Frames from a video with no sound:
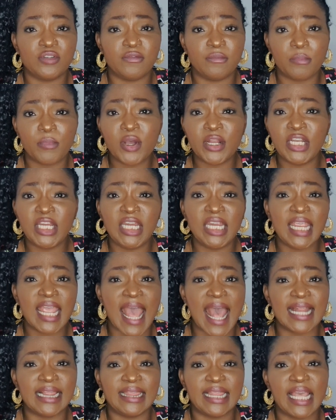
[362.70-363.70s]
of money,
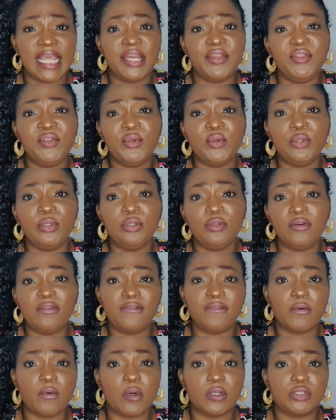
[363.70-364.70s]
and then you look
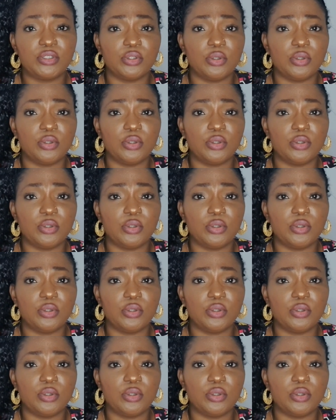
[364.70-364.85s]
forward